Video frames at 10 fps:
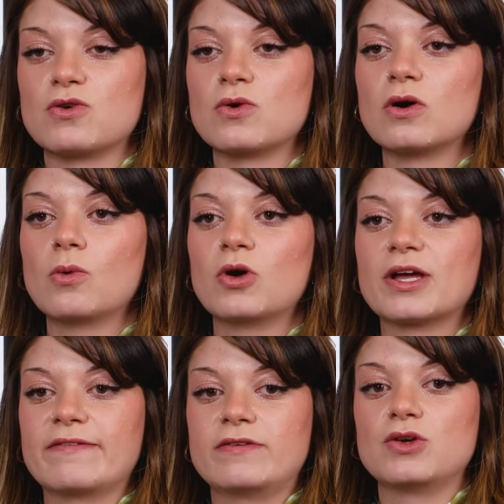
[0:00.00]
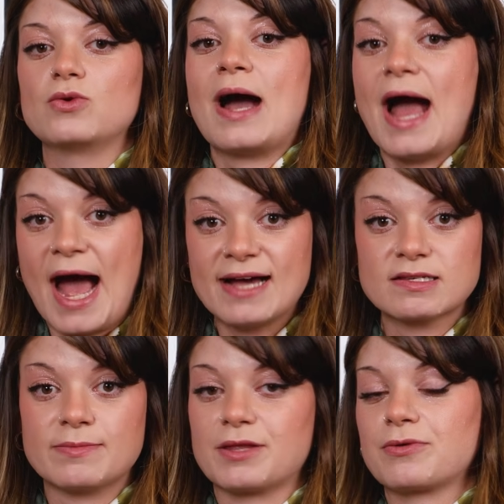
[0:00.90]
cool, will give you
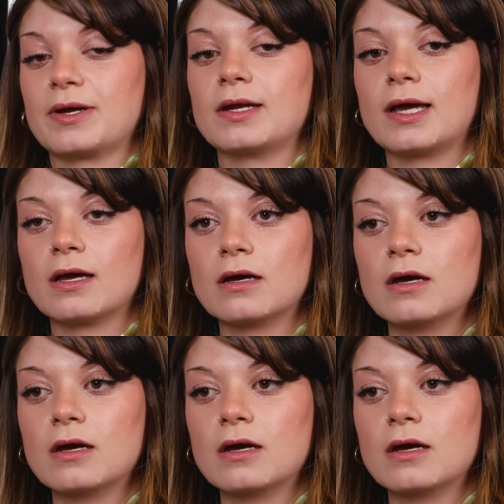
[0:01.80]
azimuth reading.